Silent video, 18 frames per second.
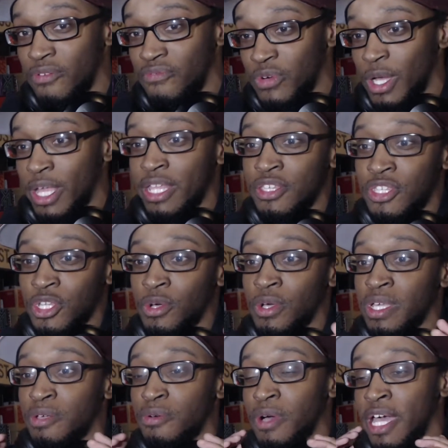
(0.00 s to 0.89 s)
it. So
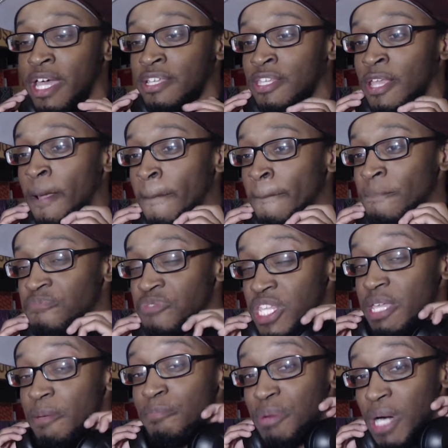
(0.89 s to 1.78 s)
anyways,
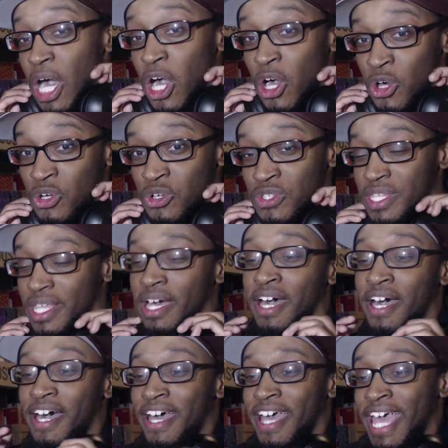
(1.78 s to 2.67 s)
the Bose
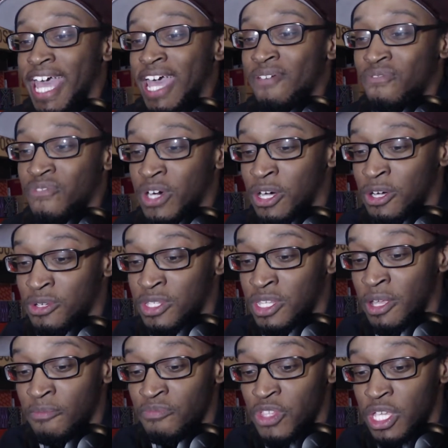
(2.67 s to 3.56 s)
headphones,
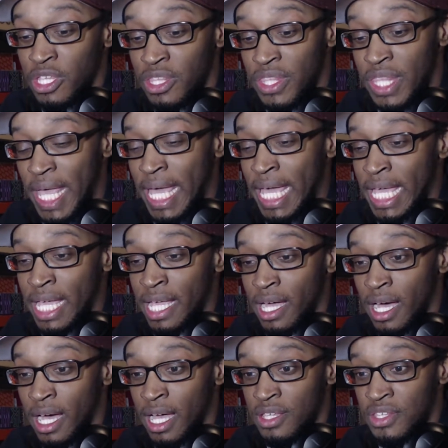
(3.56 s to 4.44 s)
they
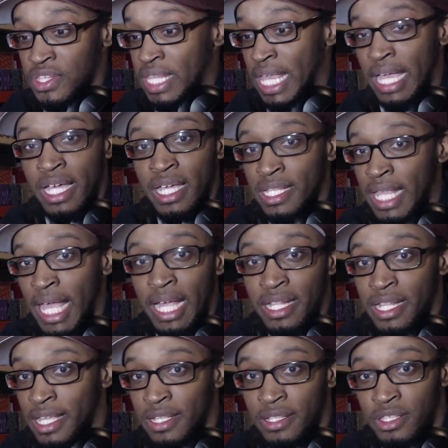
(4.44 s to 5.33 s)
stay
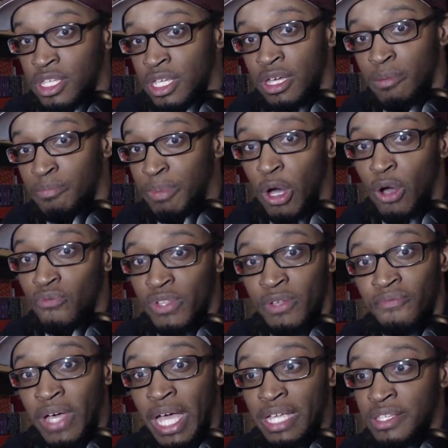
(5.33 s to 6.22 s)
connected to both
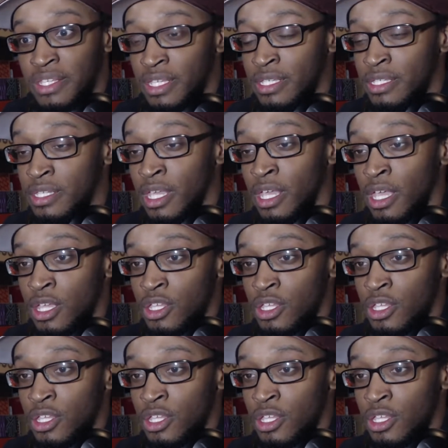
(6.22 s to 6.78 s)
devices.